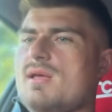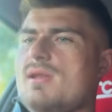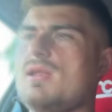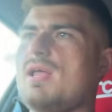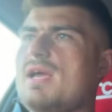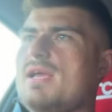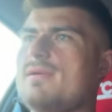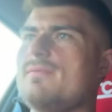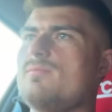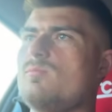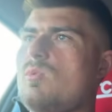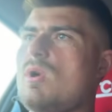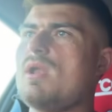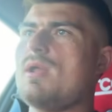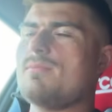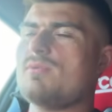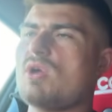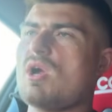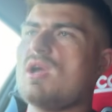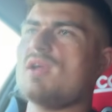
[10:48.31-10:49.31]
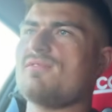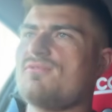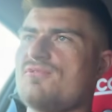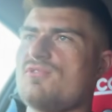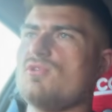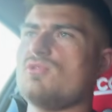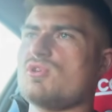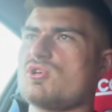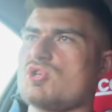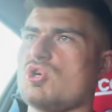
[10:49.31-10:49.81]
Like when I'm going
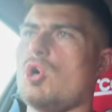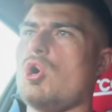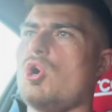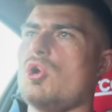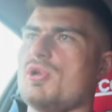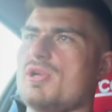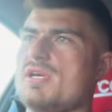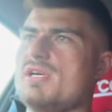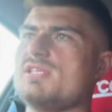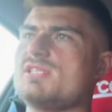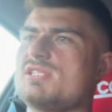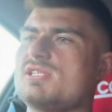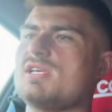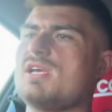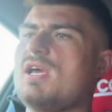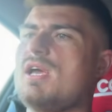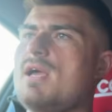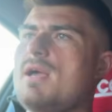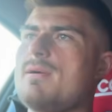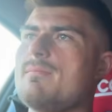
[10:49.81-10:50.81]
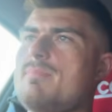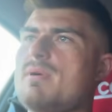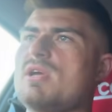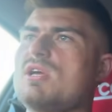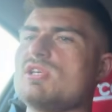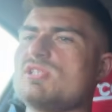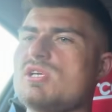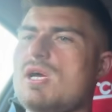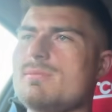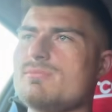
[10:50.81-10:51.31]
through the corners,
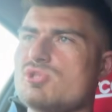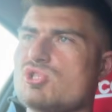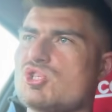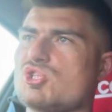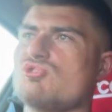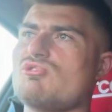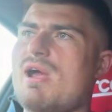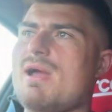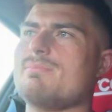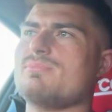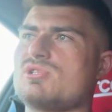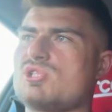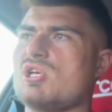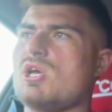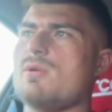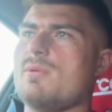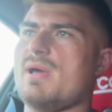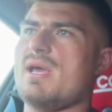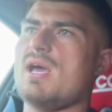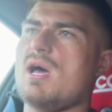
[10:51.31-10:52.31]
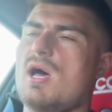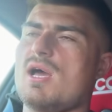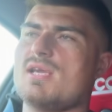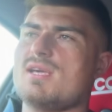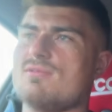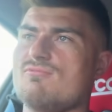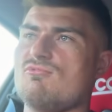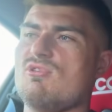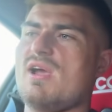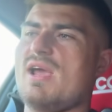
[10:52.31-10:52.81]
because I'm strapped to it, I
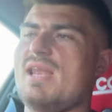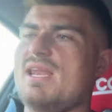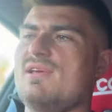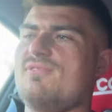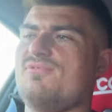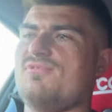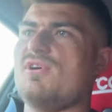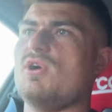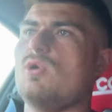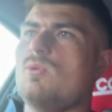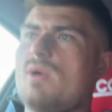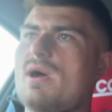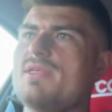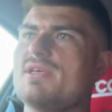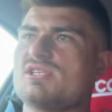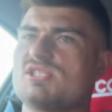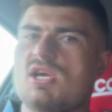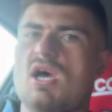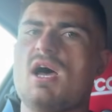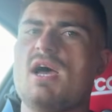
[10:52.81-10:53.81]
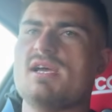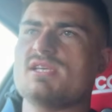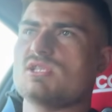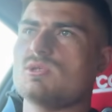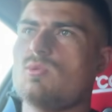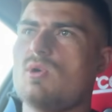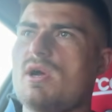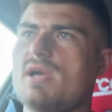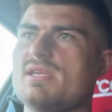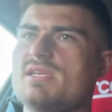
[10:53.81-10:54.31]
can really feel where the tyres are
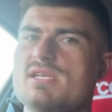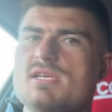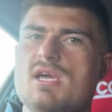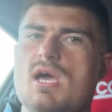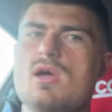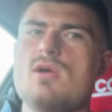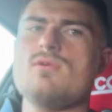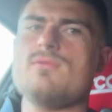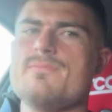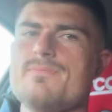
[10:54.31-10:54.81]
wanting to go,